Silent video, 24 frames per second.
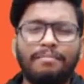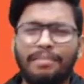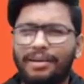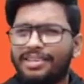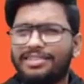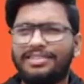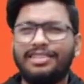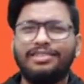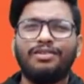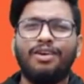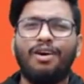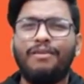
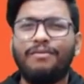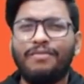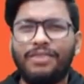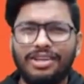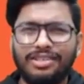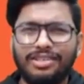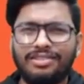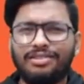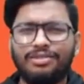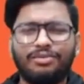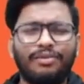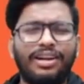because that's
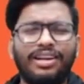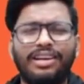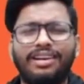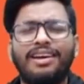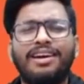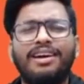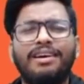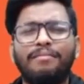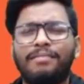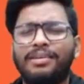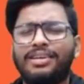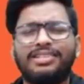obvious,
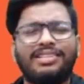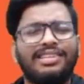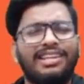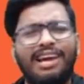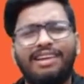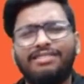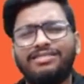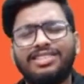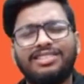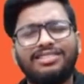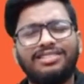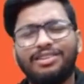because
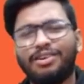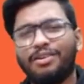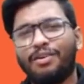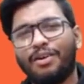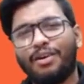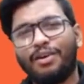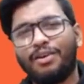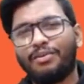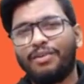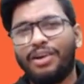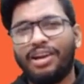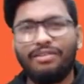live sessions are
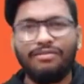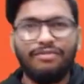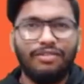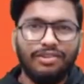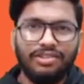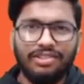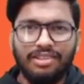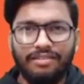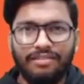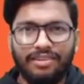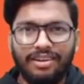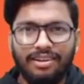going on
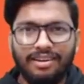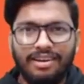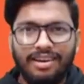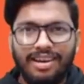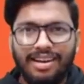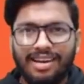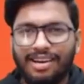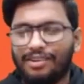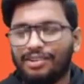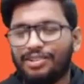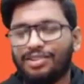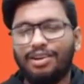twenty-four seven.
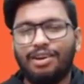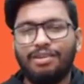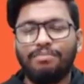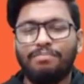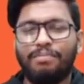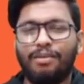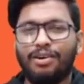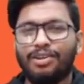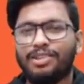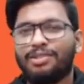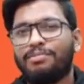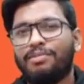Now, it's
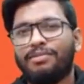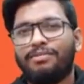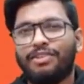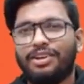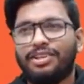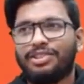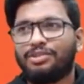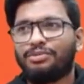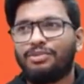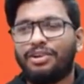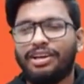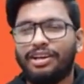not possible for
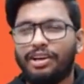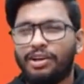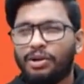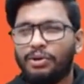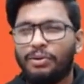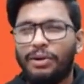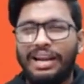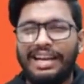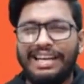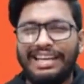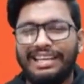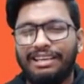us to attend
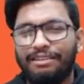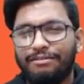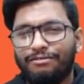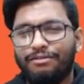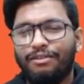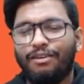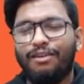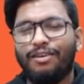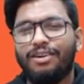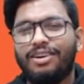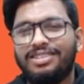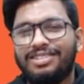
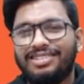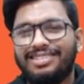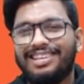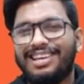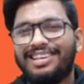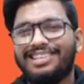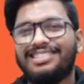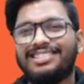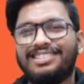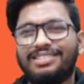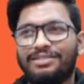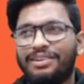twenty-four
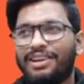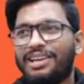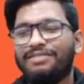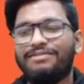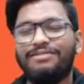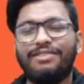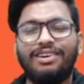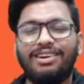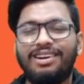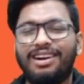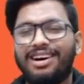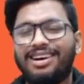
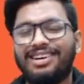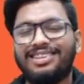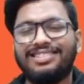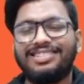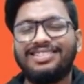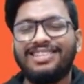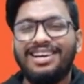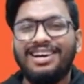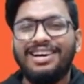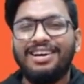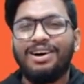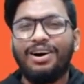
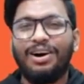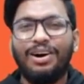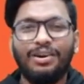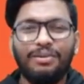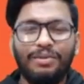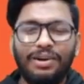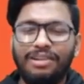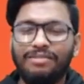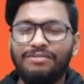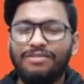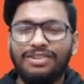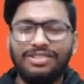hours or
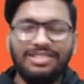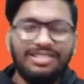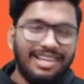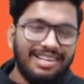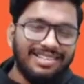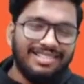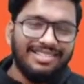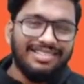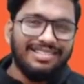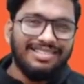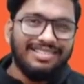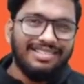twenty-four
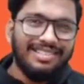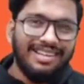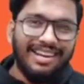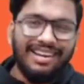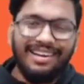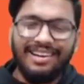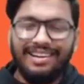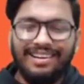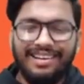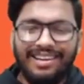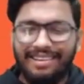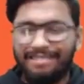sessions
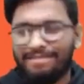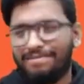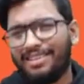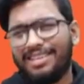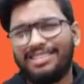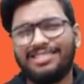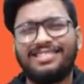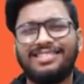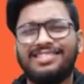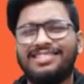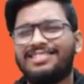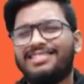in a day.
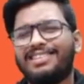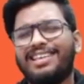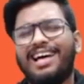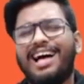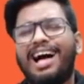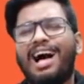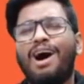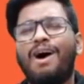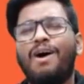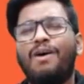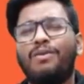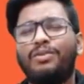That's
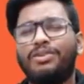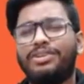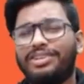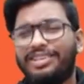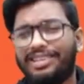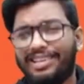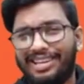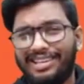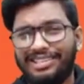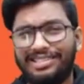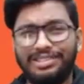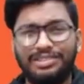
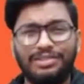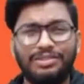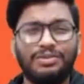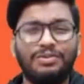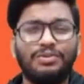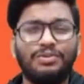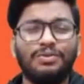outrageous.